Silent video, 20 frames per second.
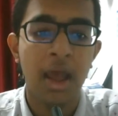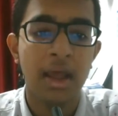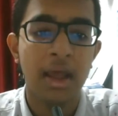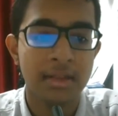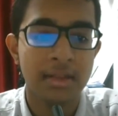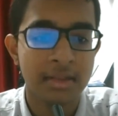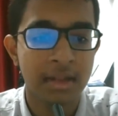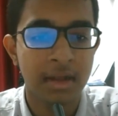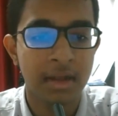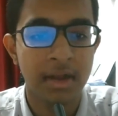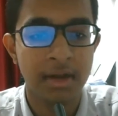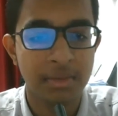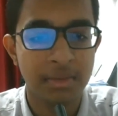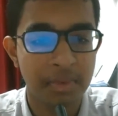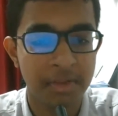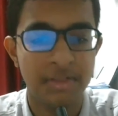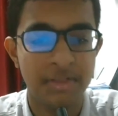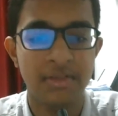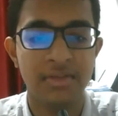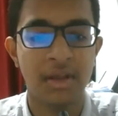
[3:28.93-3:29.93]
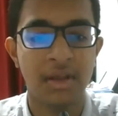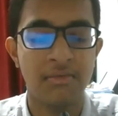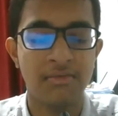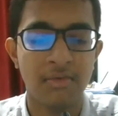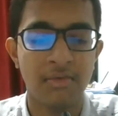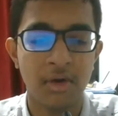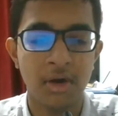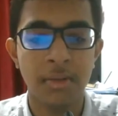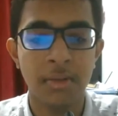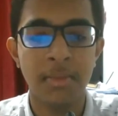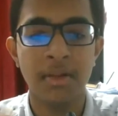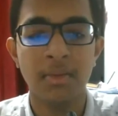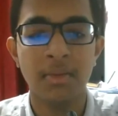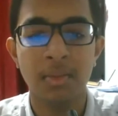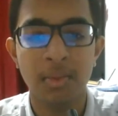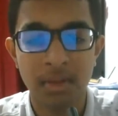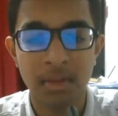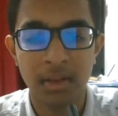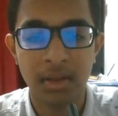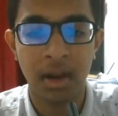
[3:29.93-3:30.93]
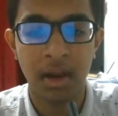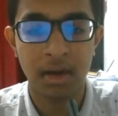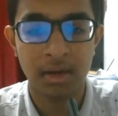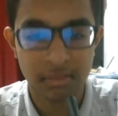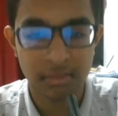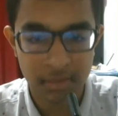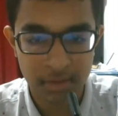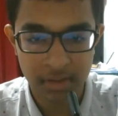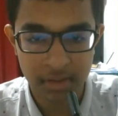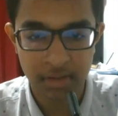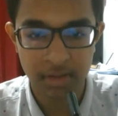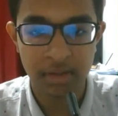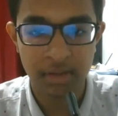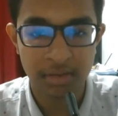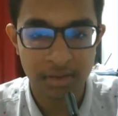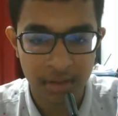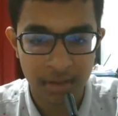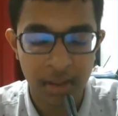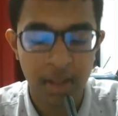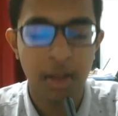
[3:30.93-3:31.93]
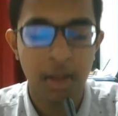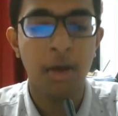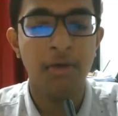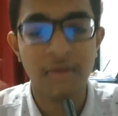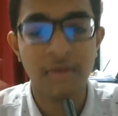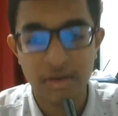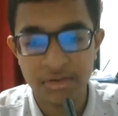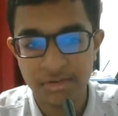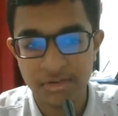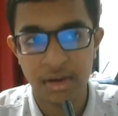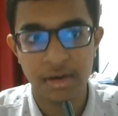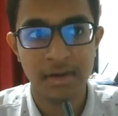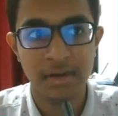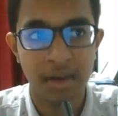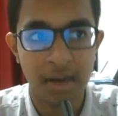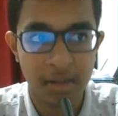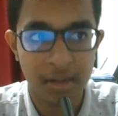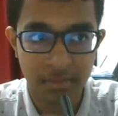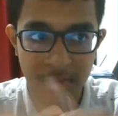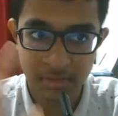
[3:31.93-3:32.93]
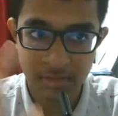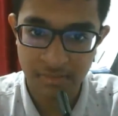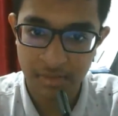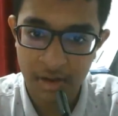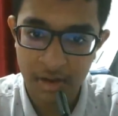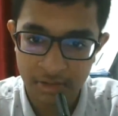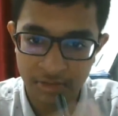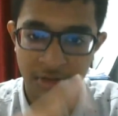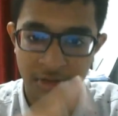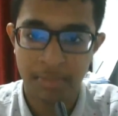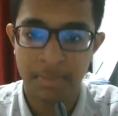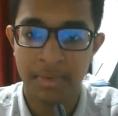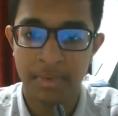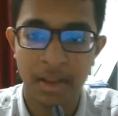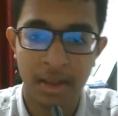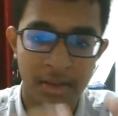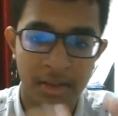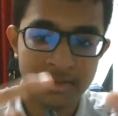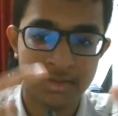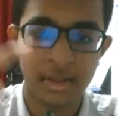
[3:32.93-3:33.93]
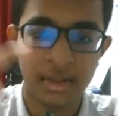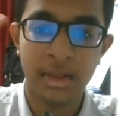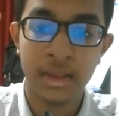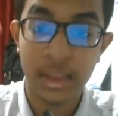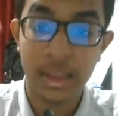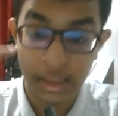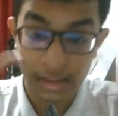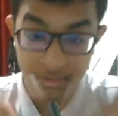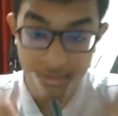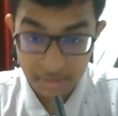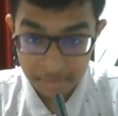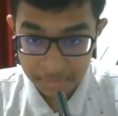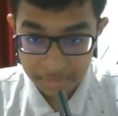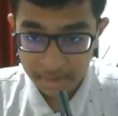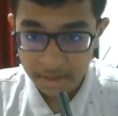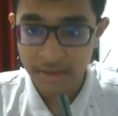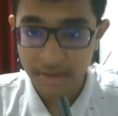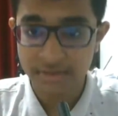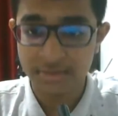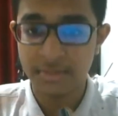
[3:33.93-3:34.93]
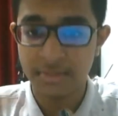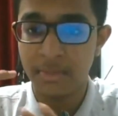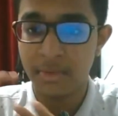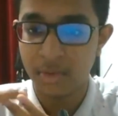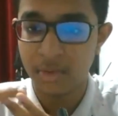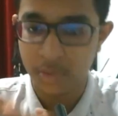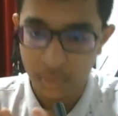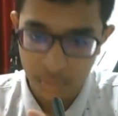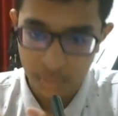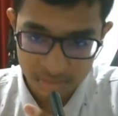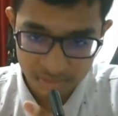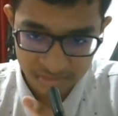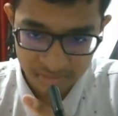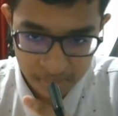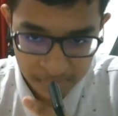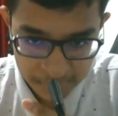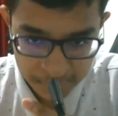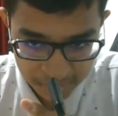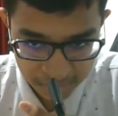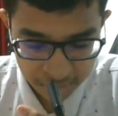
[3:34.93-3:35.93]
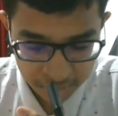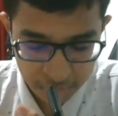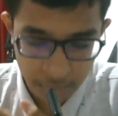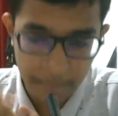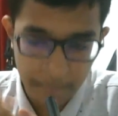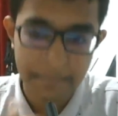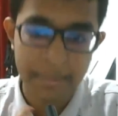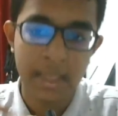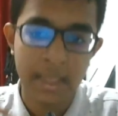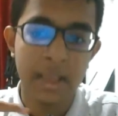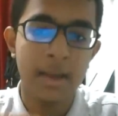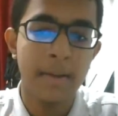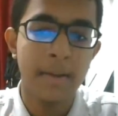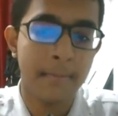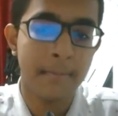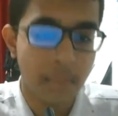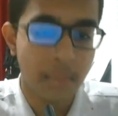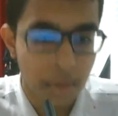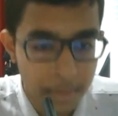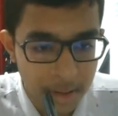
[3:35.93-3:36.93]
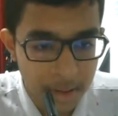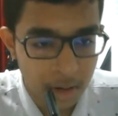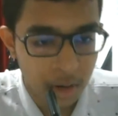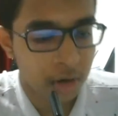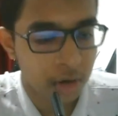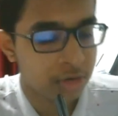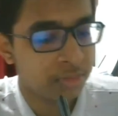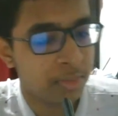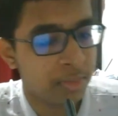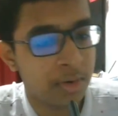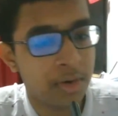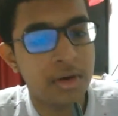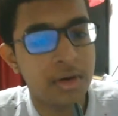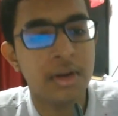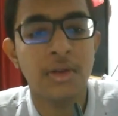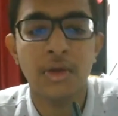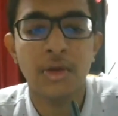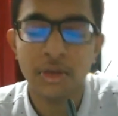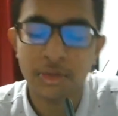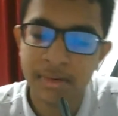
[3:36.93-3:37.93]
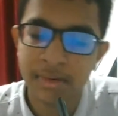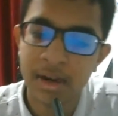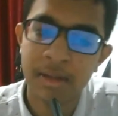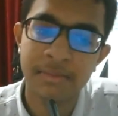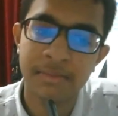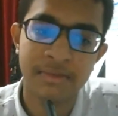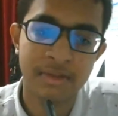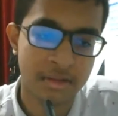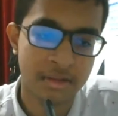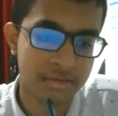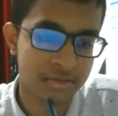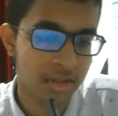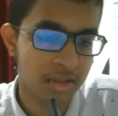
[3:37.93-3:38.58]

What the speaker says: And the device is comfortable with the connectivity's functionality like Wi-Fi, GPS, AGPS, Bluetooth version 5.2, mobile hotspot, USB Type-C.